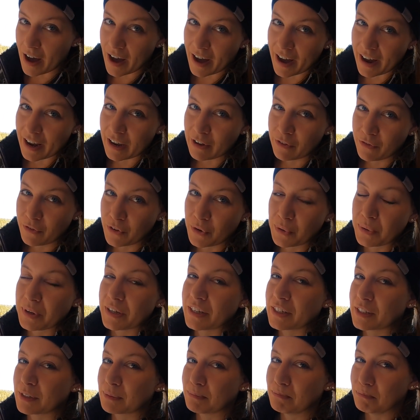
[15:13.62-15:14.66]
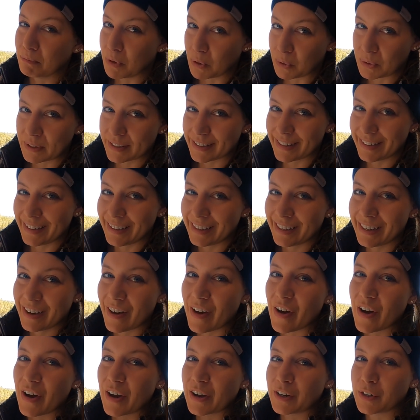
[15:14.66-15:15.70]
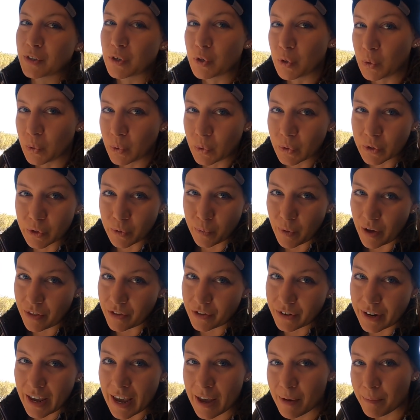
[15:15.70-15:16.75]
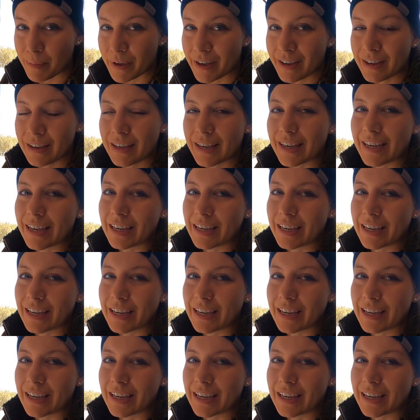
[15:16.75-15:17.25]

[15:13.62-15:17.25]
I focus mostly on cooler weather camping.